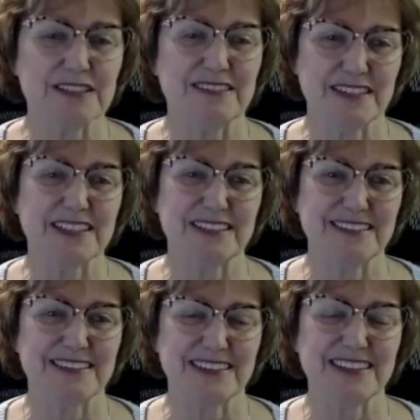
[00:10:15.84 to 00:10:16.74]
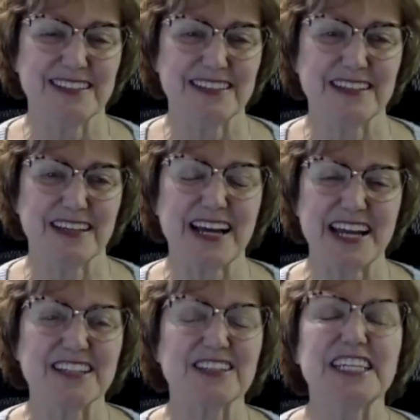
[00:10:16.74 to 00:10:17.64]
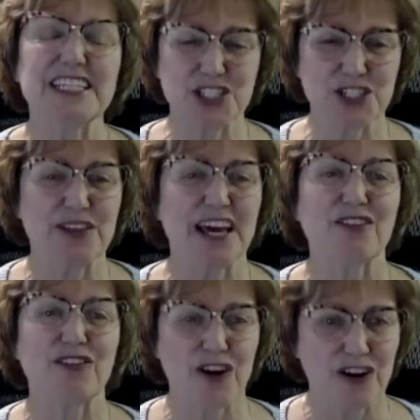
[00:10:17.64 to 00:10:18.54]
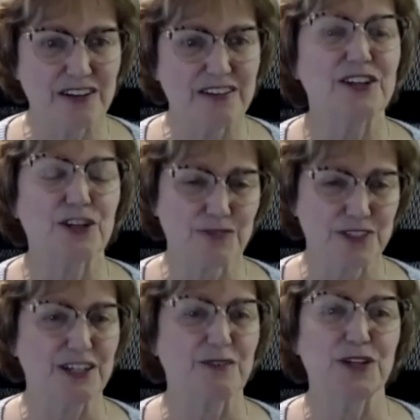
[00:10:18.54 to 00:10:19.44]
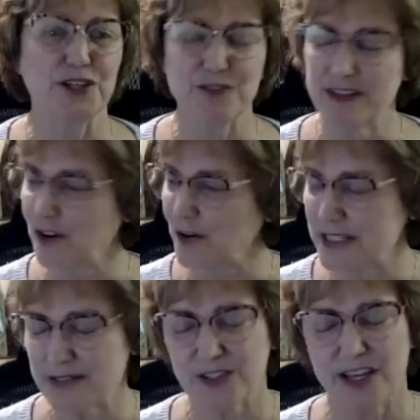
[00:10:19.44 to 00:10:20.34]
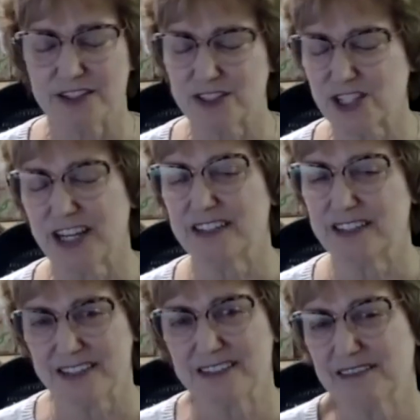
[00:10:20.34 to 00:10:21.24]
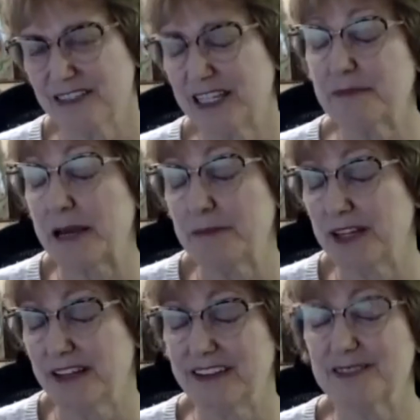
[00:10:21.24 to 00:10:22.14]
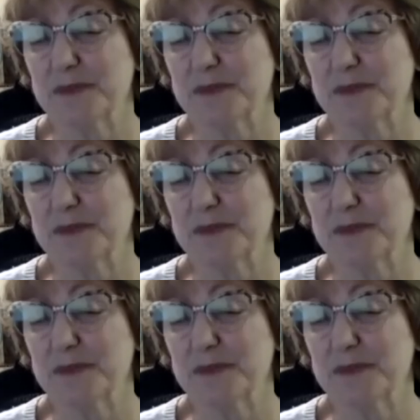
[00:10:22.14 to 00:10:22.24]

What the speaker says: it kind of leads to that long career where you could always feel energized, in my opinion.